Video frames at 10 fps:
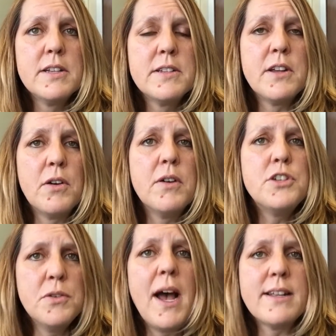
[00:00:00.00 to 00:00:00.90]
So
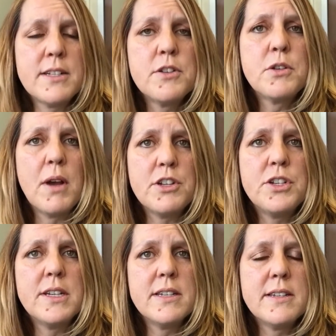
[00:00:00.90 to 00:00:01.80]
do ask those
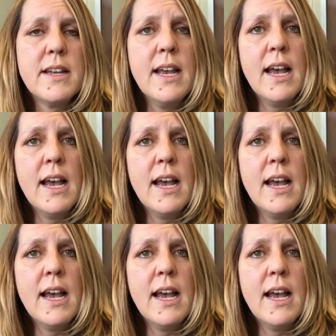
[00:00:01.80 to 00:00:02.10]
questions.